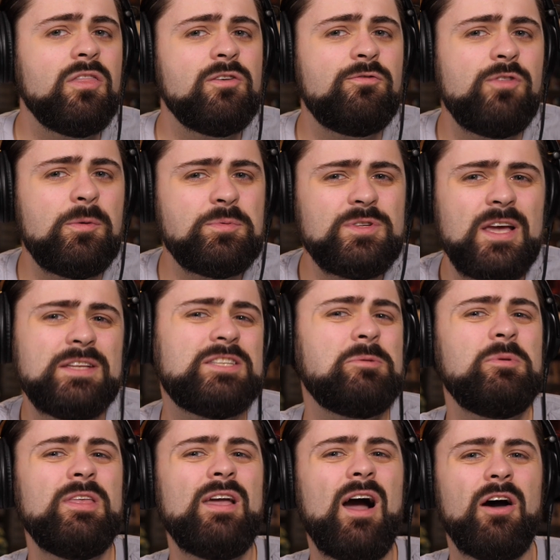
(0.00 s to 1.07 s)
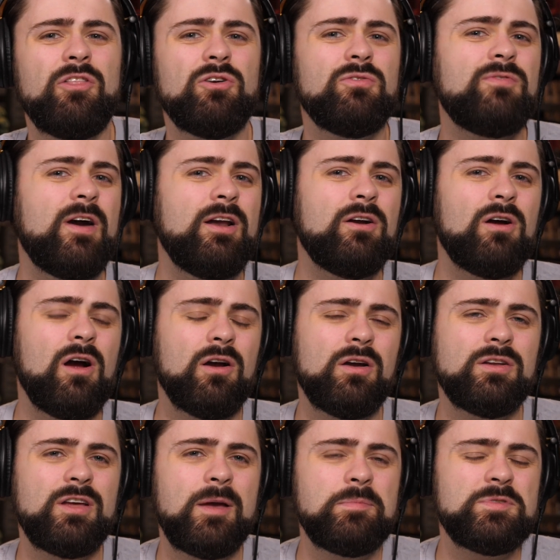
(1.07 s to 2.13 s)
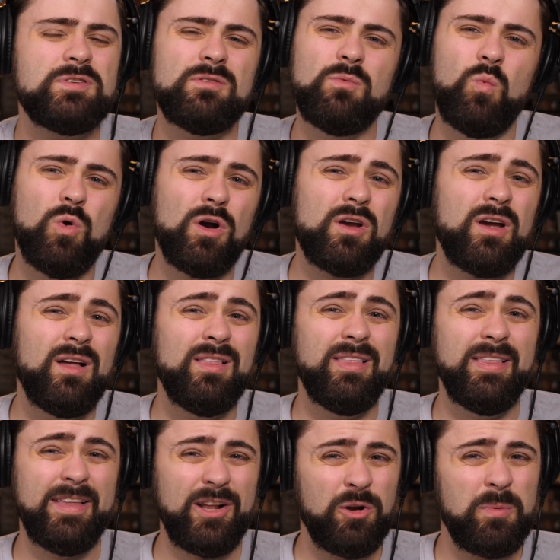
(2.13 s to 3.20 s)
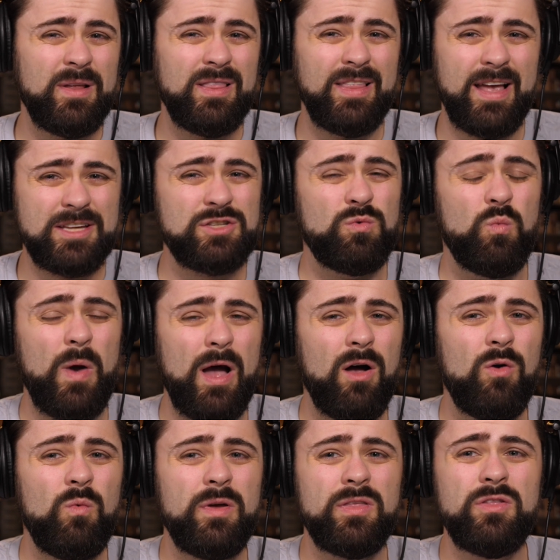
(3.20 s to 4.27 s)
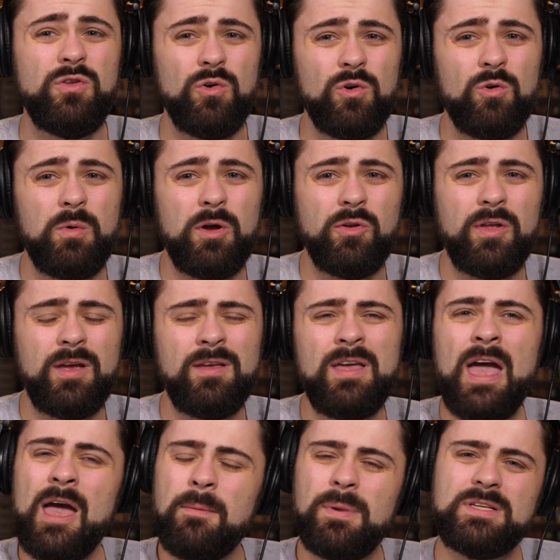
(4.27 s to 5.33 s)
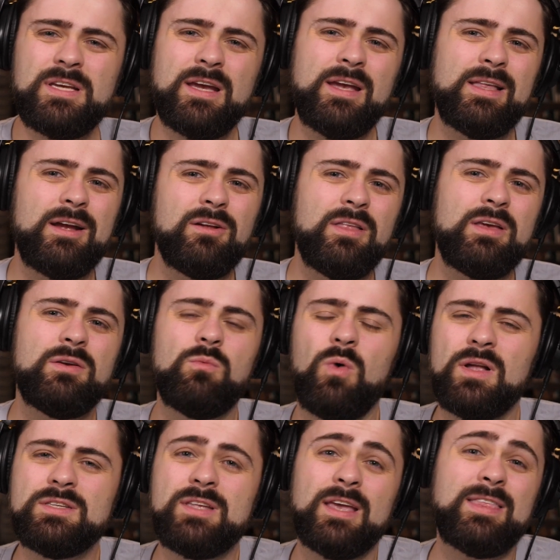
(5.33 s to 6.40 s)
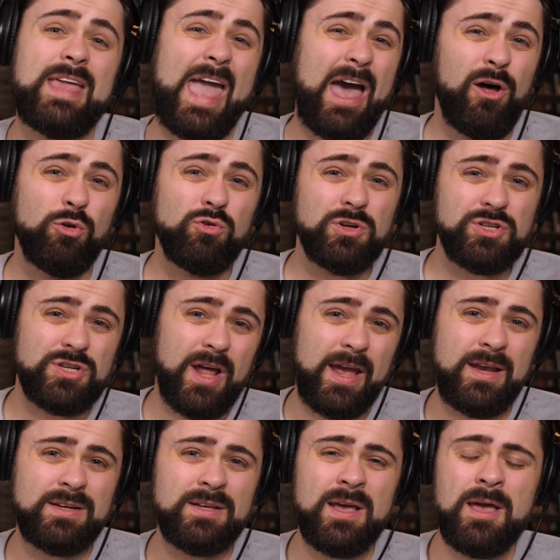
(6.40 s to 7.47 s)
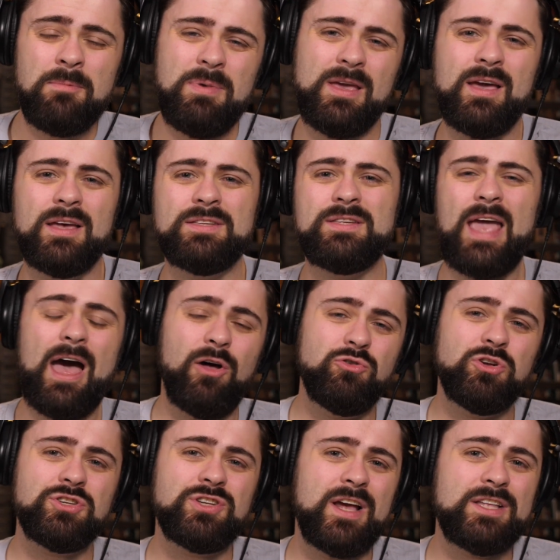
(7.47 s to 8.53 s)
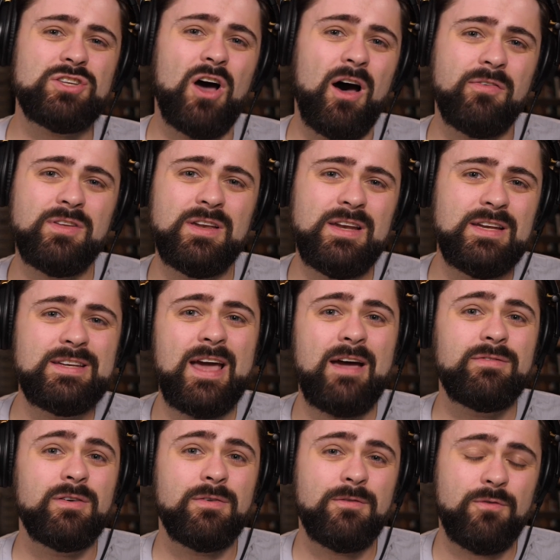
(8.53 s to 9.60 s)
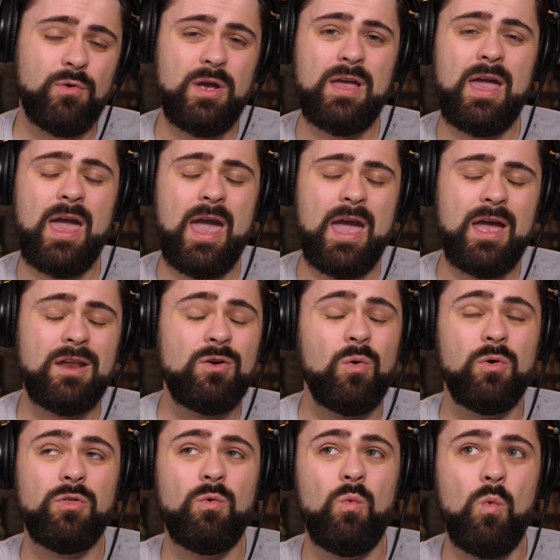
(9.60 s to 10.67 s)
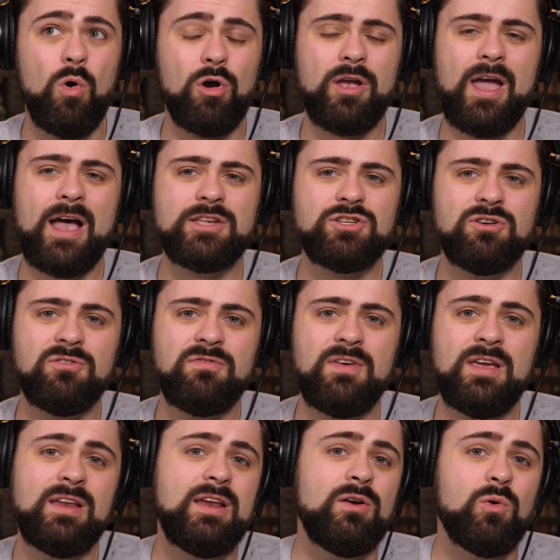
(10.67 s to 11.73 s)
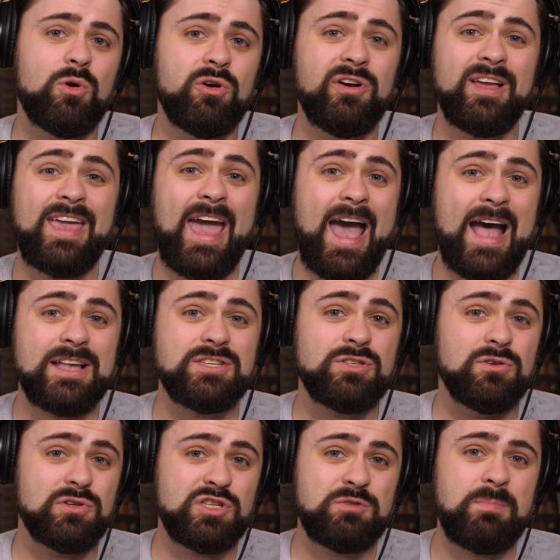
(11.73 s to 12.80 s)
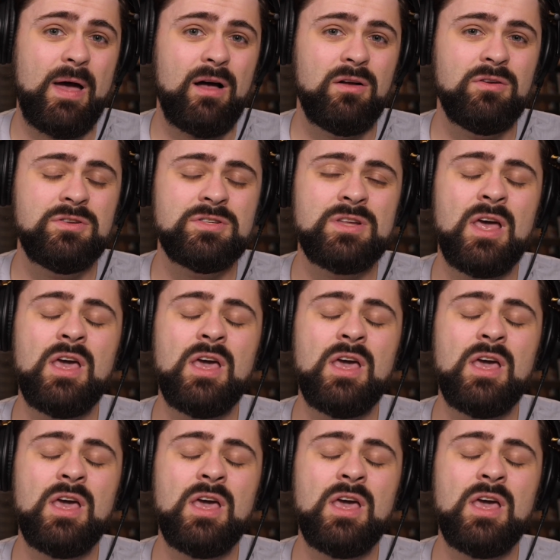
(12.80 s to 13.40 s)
the flip side, some of the other fighter archetypes work a little bit less well with dual wielding, particularly ones like the Eldritch Knight, because Eldritch Knights often need to have a free hand or the Warcaster feat in order to cast their spells.